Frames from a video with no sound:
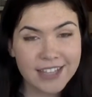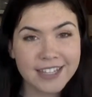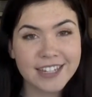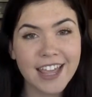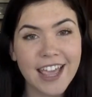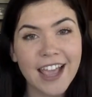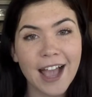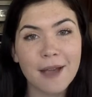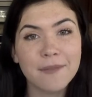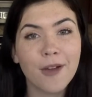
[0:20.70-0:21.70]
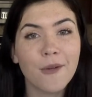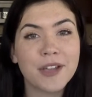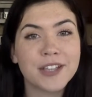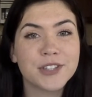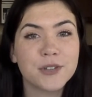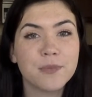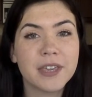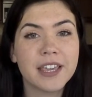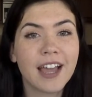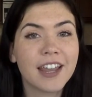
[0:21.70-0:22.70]
Today I'm going to
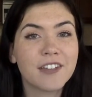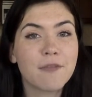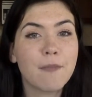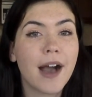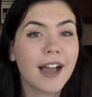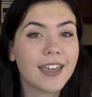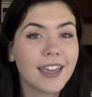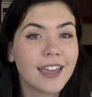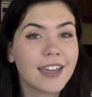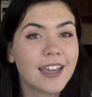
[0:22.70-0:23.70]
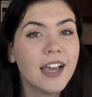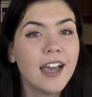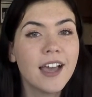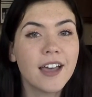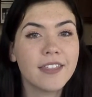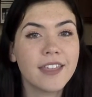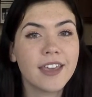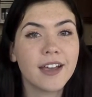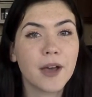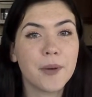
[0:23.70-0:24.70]
be kind of mocking
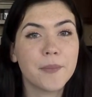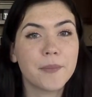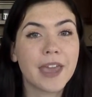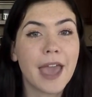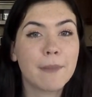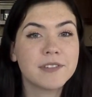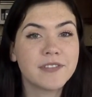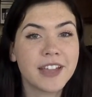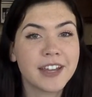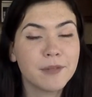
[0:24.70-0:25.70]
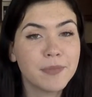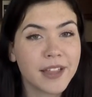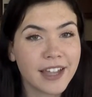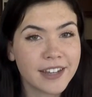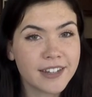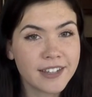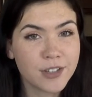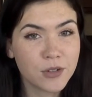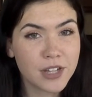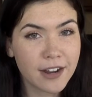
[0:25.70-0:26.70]
the captivating blend
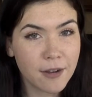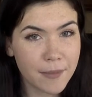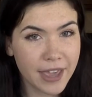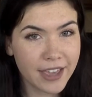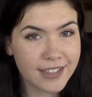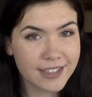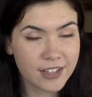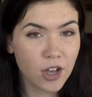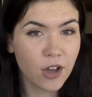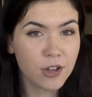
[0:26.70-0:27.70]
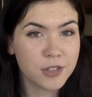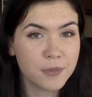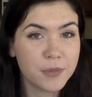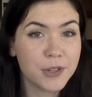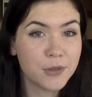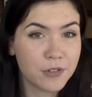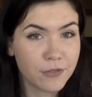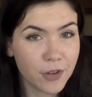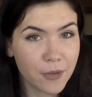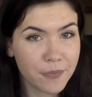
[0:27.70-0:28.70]
doTERRA makes called
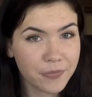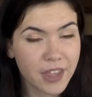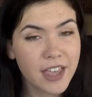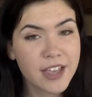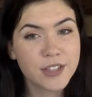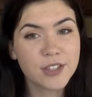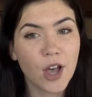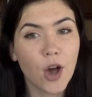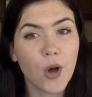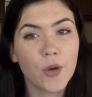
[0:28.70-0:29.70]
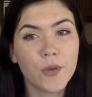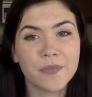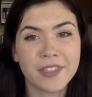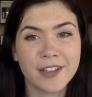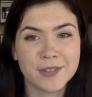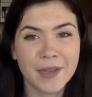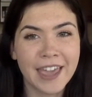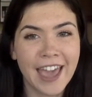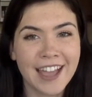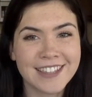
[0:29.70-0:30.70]
Beautiful. So there's my
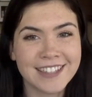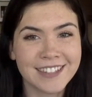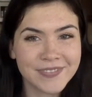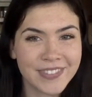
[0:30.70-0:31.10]
cats.